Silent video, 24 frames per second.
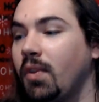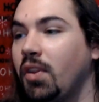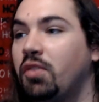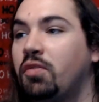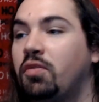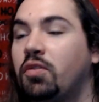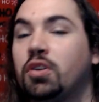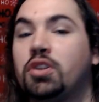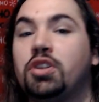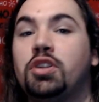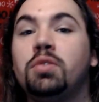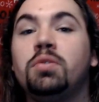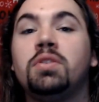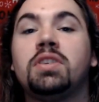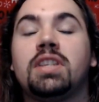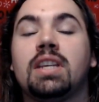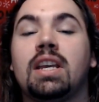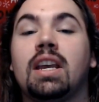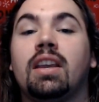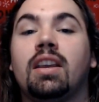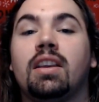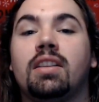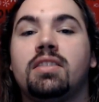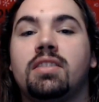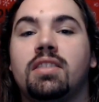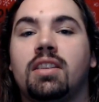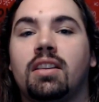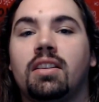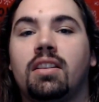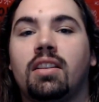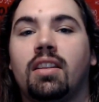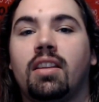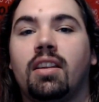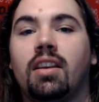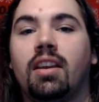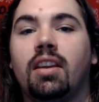for 2 seconds and
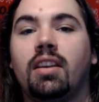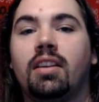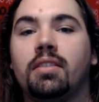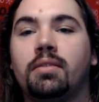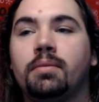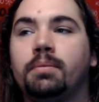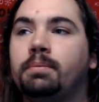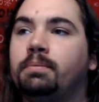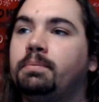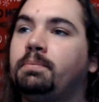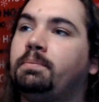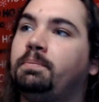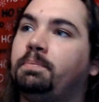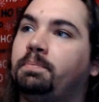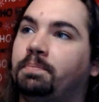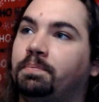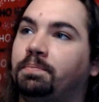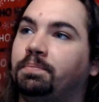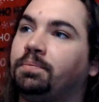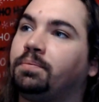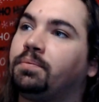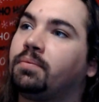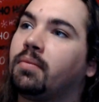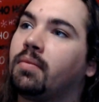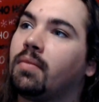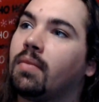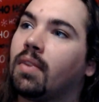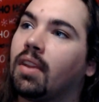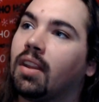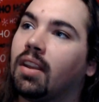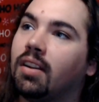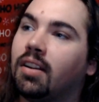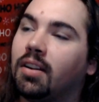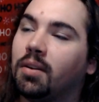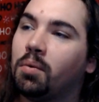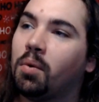to think,
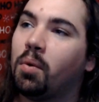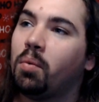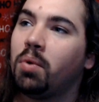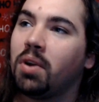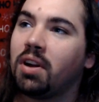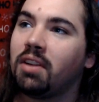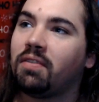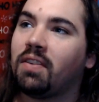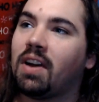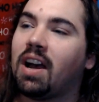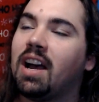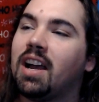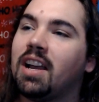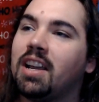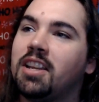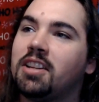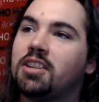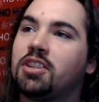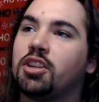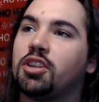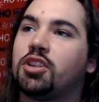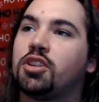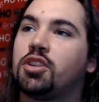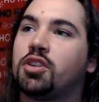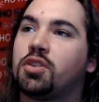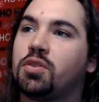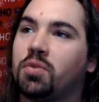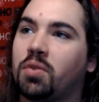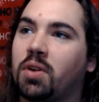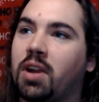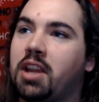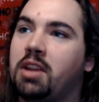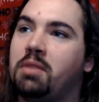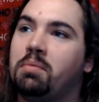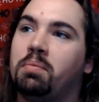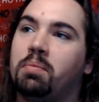well, what if I, as a
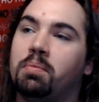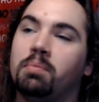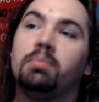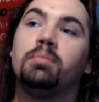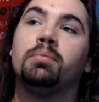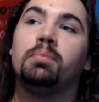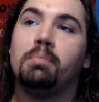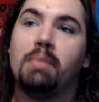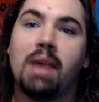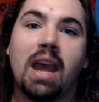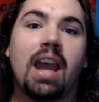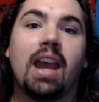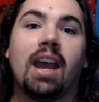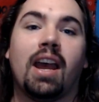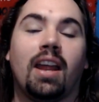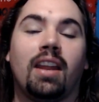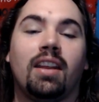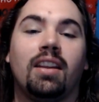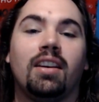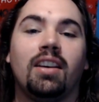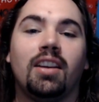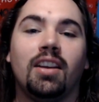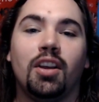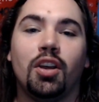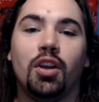straight man,